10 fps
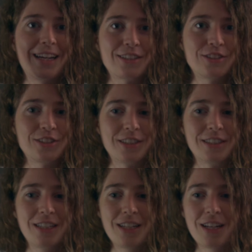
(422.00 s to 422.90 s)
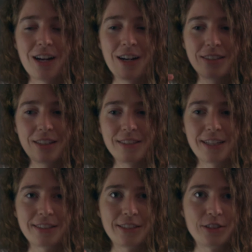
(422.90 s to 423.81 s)
texture onto the
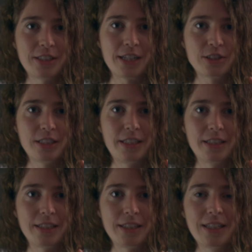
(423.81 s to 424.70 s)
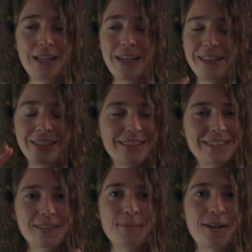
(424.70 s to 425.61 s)
sound that you're actually hearing. This
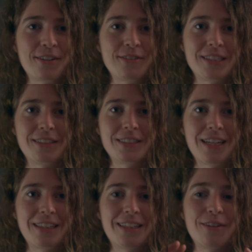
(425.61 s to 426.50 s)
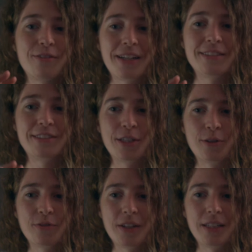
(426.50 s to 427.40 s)
is the part of sound design that I find
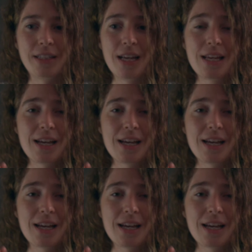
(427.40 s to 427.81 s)
so fun.